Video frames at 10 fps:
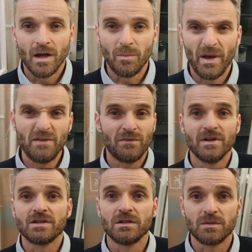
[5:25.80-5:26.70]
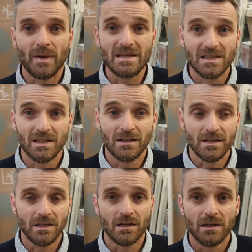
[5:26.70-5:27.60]
A paint finish is
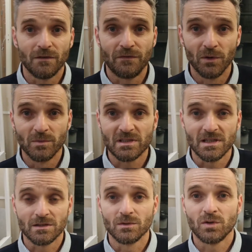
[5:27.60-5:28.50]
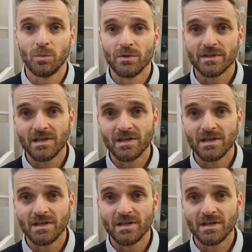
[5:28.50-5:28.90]
basically a film that sits on top of the